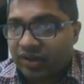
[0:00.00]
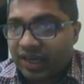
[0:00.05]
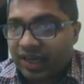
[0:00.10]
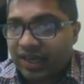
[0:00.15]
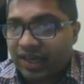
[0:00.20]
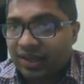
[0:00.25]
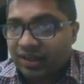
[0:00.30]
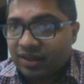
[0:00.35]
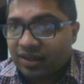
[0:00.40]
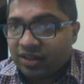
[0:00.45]

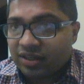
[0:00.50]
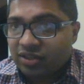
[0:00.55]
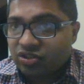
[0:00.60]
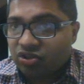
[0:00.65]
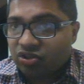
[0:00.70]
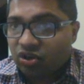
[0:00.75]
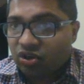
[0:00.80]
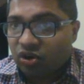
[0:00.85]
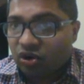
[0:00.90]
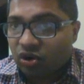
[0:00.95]
Okay,
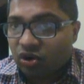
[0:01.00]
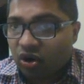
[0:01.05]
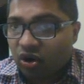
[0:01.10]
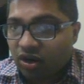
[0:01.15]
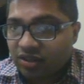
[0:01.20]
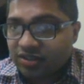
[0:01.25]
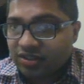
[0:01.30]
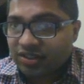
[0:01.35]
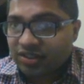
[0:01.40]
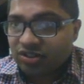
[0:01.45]
so
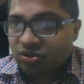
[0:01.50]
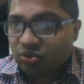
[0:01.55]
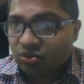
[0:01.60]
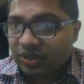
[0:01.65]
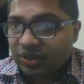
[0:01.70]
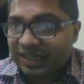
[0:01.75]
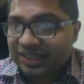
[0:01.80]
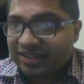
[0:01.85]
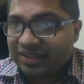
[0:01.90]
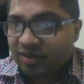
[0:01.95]
loss is
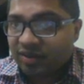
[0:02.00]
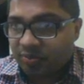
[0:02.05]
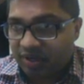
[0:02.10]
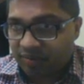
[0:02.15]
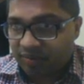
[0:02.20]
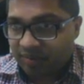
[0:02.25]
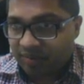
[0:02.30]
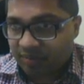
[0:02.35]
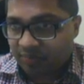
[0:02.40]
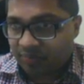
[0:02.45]
only the
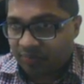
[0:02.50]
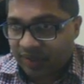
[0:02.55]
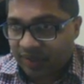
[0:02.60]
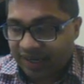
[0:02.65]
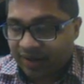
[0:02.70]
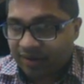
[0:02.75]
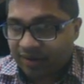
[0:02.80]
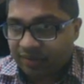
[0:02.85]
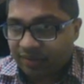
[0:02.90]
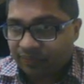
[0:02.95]
premium
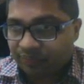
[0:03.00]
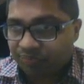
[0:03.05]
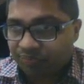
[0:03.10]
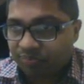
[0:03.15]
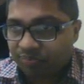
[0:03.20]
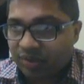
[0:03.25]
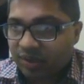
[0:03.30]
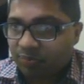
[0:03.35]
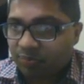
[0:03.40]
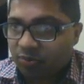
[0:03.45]
paid,
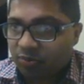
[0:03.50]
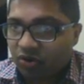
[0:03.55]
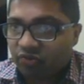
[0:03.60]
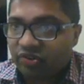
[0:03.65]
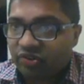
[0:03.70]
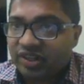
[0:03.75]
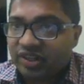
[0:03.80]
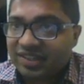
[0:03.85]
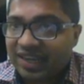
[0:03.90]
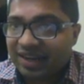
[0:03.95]
but
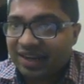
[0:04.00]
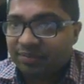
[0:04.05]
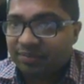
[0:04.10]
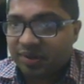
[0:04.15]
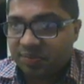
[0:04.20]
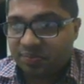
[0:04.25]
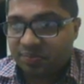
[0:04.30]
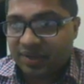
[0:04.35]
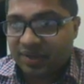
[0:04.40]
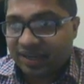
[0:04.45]
profits
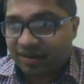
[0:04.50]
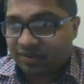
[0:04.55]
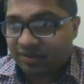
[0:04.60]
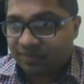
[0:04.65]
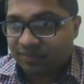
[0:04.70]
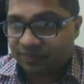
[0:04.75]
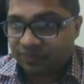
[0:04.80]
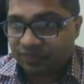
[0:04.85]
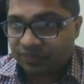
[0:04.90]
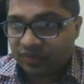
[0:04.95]
can be big.